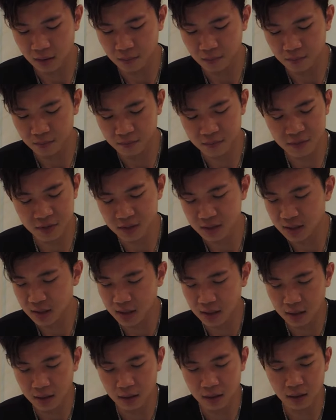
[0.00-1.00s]
I'm just
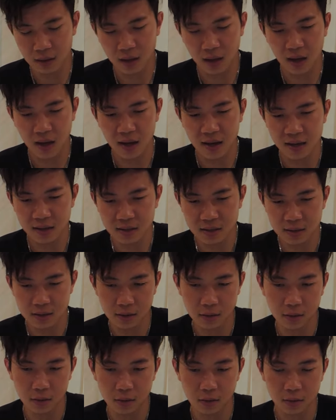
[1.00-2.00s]
saying, like, I
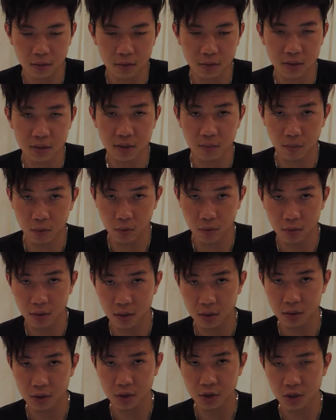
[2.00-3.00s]
still
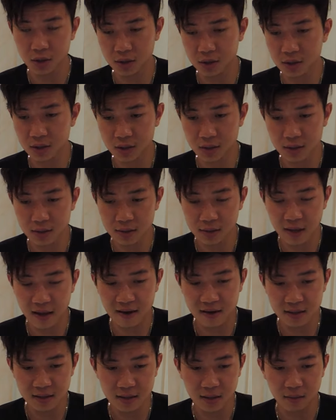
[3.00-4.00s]
support John Sheets.
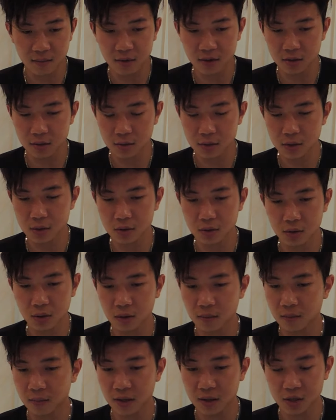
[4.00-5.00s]
Anytime I do this trick
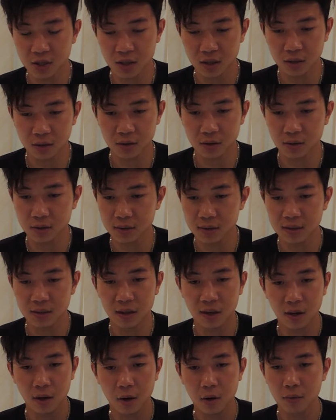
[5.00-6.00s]
on my channel, you'll see
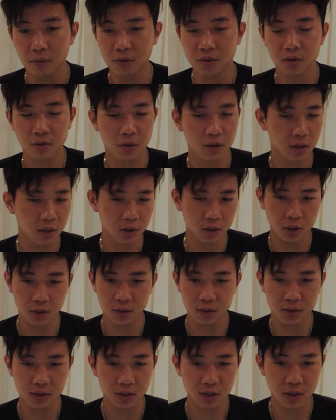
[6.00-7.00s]
I always credit
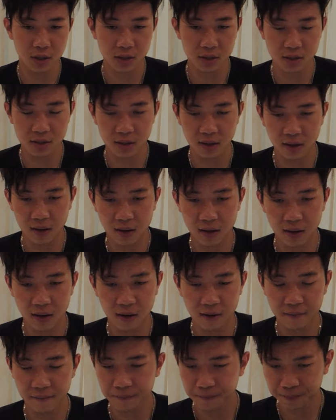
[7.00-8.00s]
John Sheets
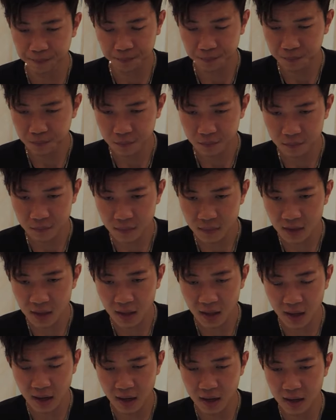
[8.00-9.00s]
and
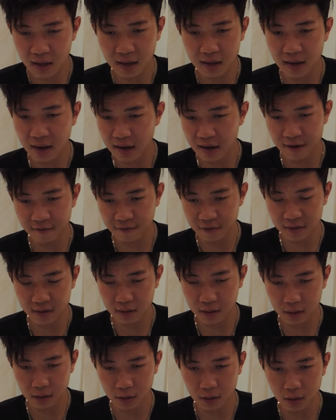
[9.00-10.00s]

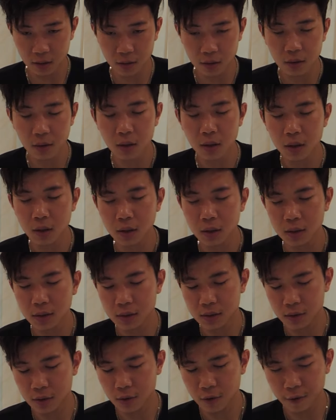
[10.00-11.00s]
everything, you know.
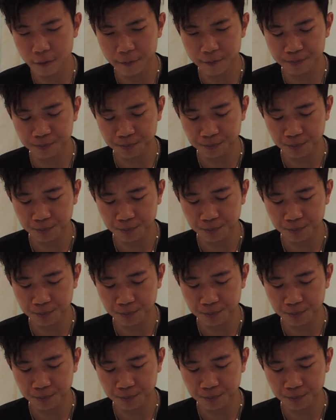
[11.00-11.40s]
So